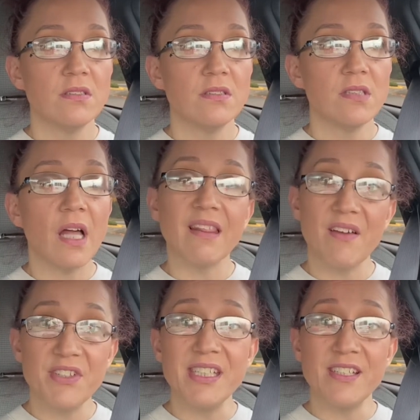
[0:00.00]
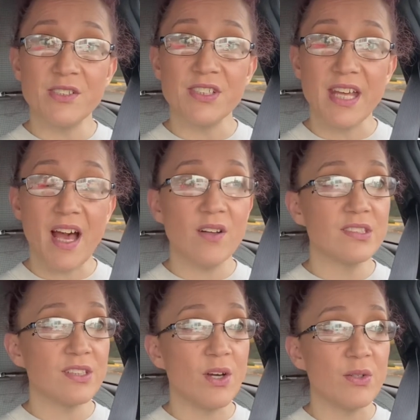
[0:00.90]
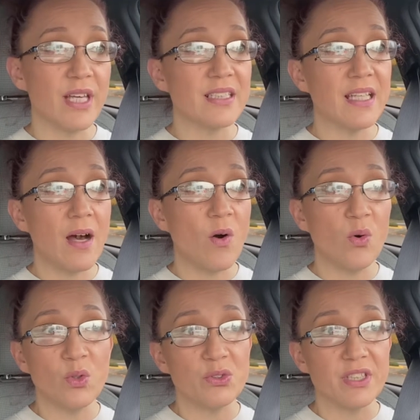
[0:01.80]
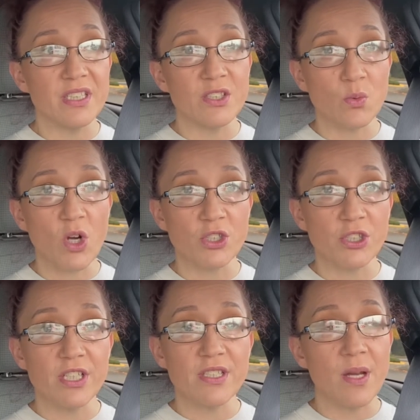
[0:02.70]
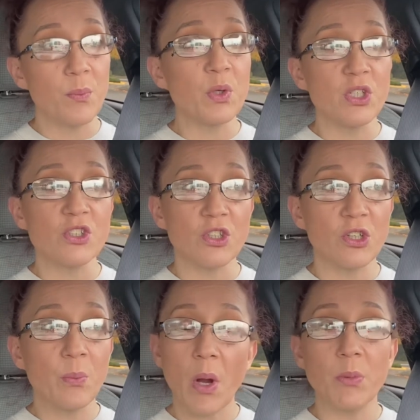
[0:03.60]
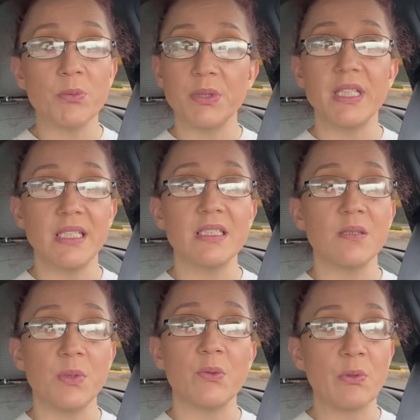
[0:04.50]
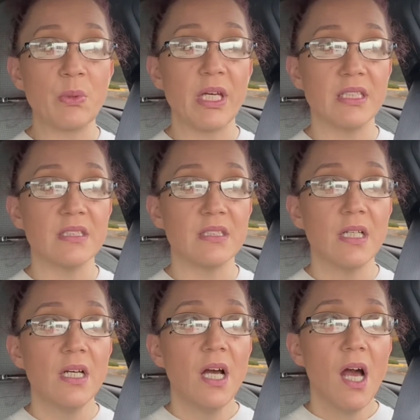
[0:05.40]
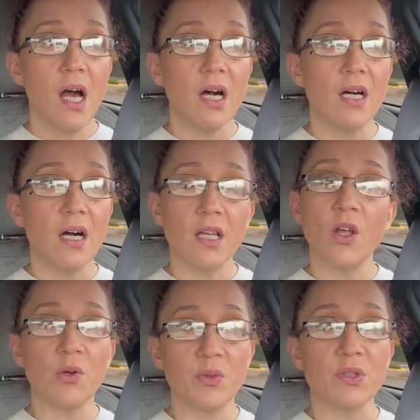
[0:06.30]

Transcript: 11 years now, so that's how old the dishwasher is, and I'm pretty sure it probably needs to be replaced, along with the